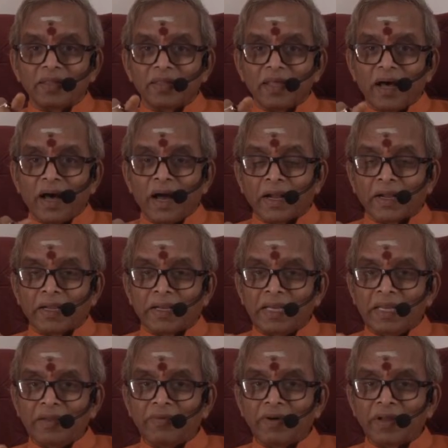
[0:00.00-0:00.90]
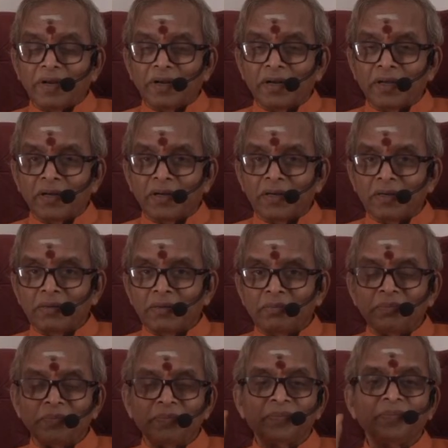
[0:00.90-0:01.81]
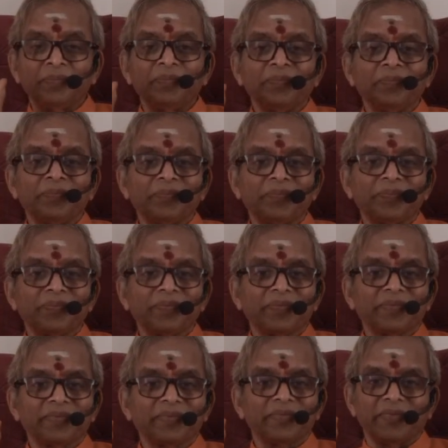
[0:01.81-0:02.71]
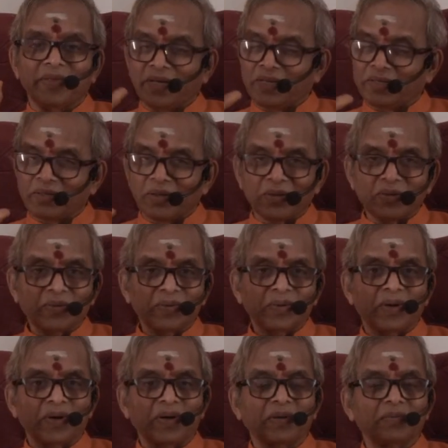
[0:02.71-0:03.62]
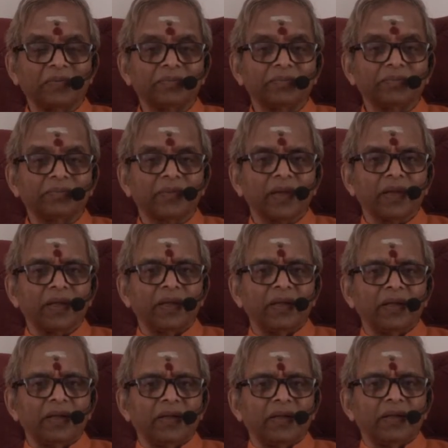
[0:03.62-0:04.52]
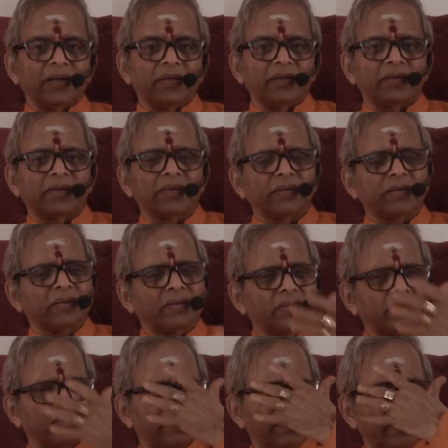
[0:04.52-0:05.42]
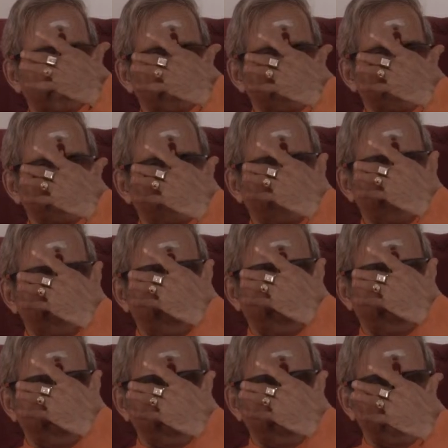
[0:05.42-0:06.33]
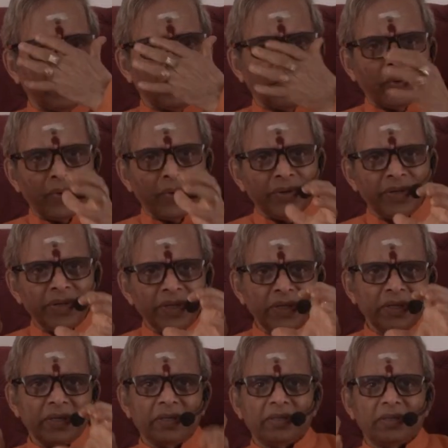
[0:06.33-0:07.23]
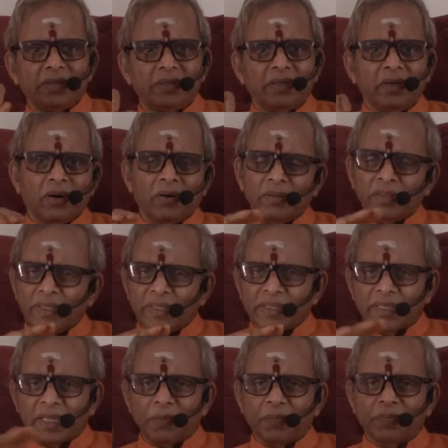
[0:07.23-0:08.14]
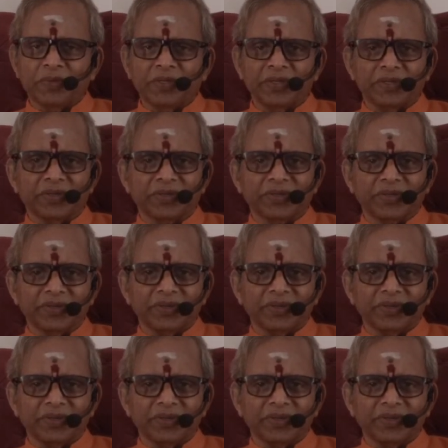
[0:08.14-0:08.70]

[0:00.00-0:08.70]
Agnivarnam, that is also Aruna. So, the original, all the scriptures,